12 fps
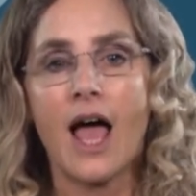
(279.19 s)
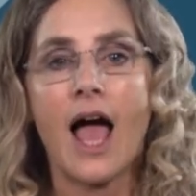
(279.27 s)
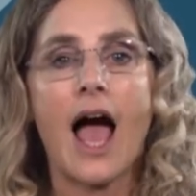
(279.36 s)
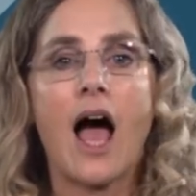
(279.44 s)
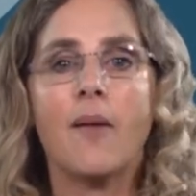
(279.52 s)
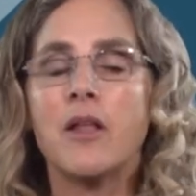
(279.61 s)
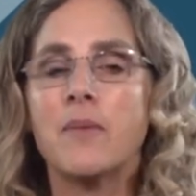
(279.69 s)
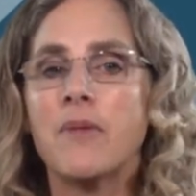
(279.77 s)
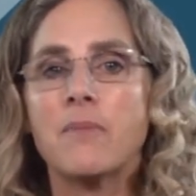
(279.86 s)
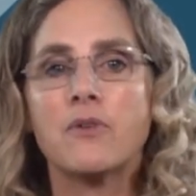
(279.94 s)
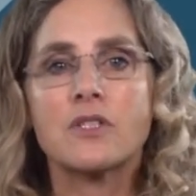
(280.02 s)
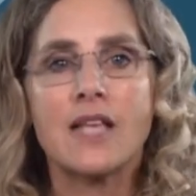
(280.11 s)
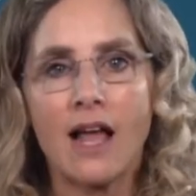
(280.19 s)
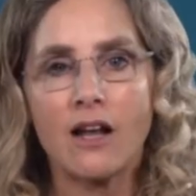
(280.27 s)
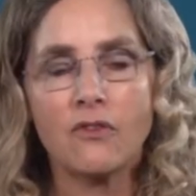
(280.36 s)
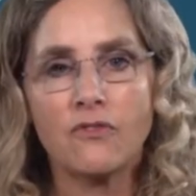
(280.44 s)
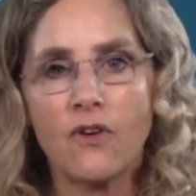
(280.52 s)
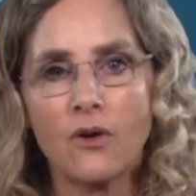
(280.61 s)
How many people
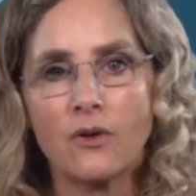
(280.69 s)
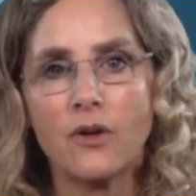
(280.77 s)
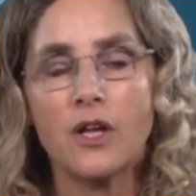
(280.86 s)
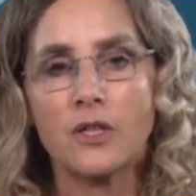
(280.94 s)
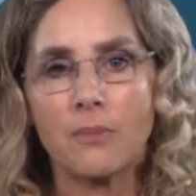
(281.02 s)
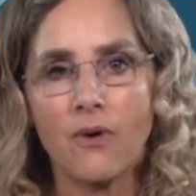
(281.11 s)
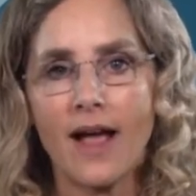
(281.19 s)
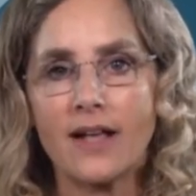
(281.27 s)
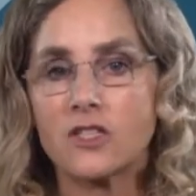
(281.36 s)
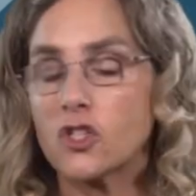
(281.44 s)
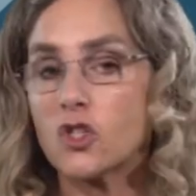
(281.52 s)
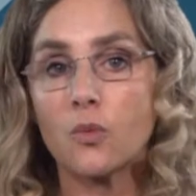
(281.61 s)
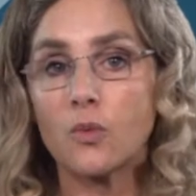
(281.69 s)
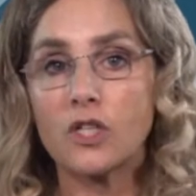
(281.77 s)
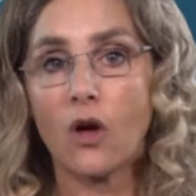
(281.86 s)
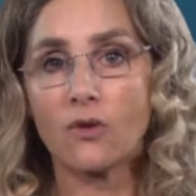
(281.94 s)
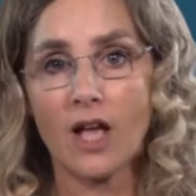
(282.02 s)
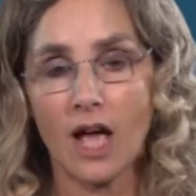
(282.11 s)
telephone the practice that we
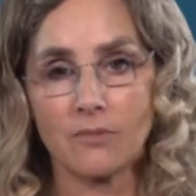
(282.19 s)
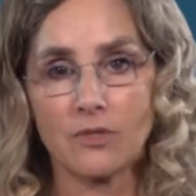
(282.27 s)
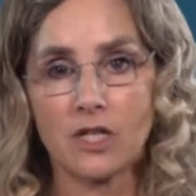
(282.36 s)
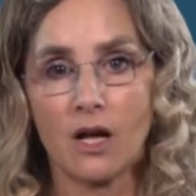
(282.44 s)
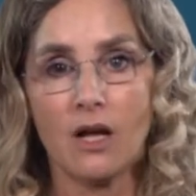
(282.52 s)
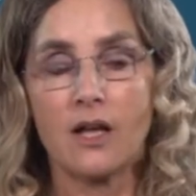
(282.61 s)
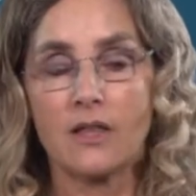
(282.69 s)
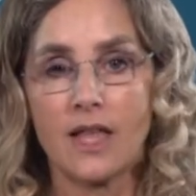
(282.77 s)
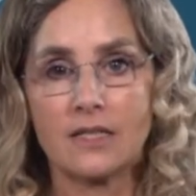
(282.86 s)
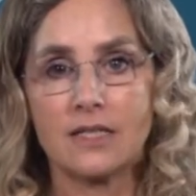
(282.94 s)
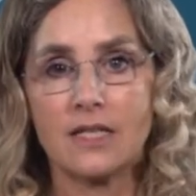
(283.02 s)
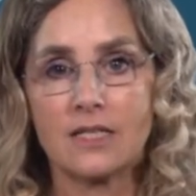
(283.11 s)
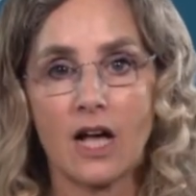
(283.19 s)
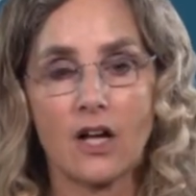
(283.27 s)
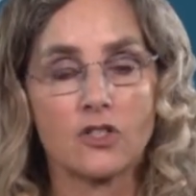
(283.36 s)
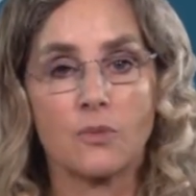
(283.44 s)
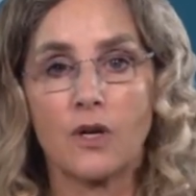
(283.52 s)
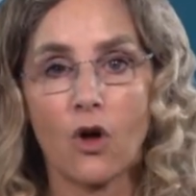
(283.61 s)
don't capture their details
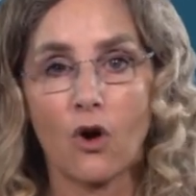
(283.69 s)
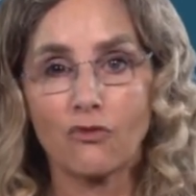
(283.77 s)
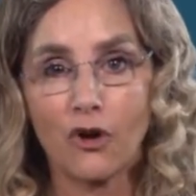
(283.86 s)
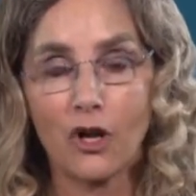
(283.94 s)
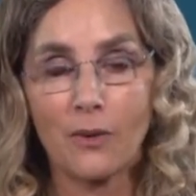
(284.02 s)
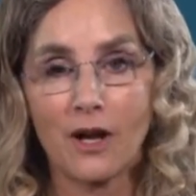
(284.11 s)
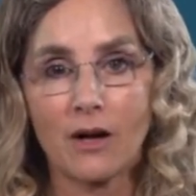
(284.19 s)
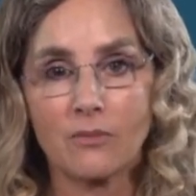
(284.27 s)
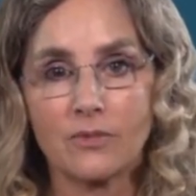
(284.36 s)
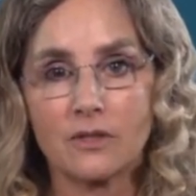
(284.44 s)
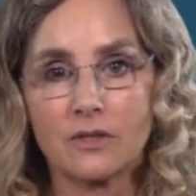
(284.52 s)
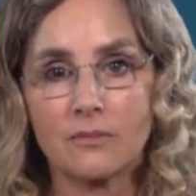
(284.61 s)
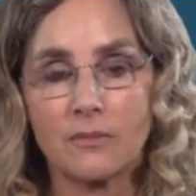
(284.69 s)
and we're not following up with them?